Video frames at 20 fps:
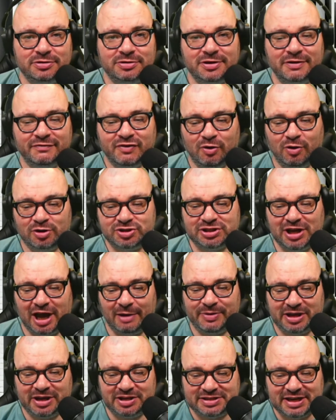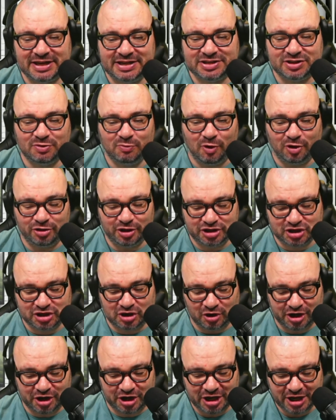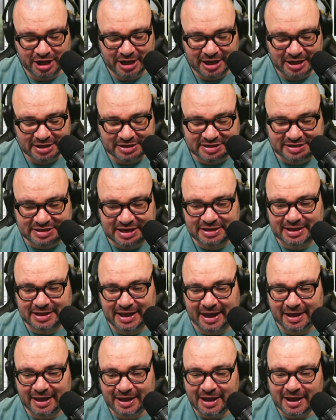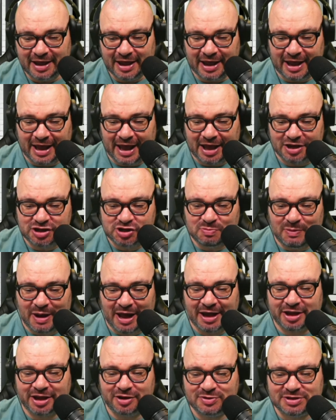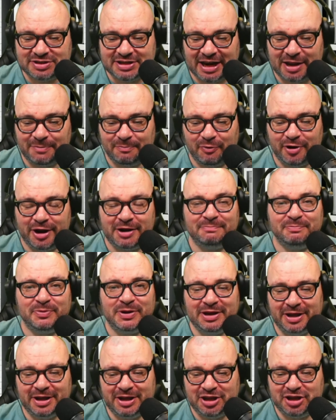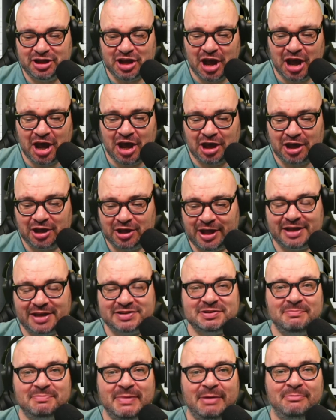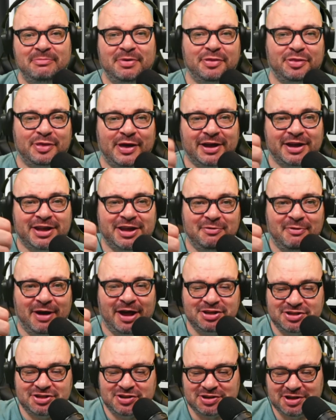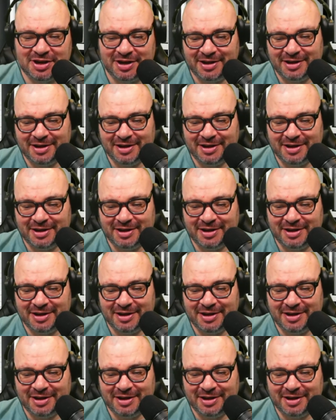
Of course they are, because he's the one that's got to sit there. Ange Mag, who's celebrating being a year as a member. Thank you, Ange.